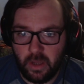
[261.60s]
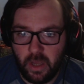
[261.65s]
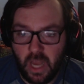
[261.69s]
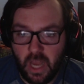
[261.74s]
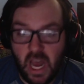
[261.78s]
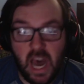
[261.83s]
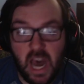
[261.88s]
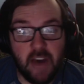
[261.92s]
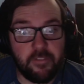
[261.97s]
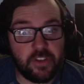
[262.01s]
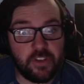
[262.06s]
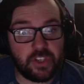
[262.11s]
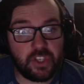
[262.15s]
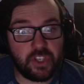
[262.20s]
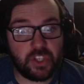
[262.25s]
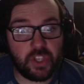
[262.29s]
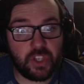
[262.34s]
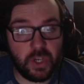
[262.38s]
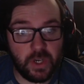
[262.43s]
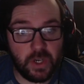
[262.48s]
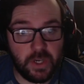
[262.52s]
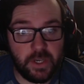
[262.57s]
of a
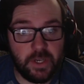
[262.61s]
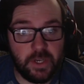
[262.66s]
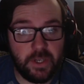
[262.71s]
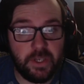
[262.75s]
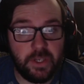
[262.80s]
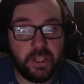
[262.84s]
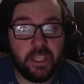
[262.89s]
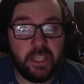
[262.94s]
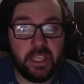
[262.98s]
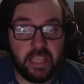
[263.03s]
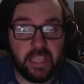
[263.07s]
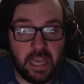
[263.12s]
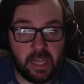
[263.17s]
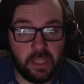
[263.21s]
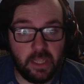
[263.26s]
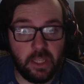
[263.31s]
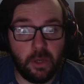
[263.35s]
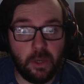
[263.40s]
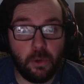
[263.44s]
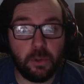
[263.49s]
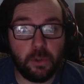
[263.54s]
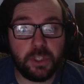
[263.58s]
certain
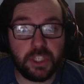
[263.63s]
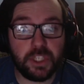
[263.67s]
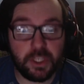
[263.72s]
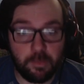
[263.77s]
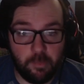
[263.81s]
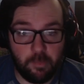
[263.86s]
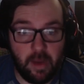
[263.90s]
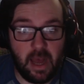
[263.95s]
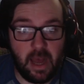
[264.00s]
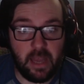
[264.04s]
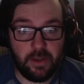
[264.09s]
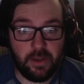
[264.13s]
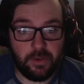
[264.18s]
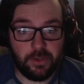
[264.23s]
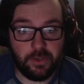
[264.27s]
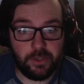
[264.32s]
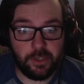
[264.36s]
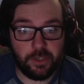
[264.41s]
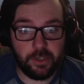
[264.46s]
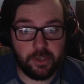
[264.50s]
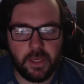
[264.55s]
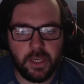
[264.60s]
yellow
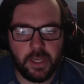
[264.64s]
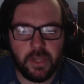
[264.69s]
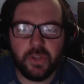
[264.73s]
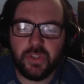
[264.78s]
sponge.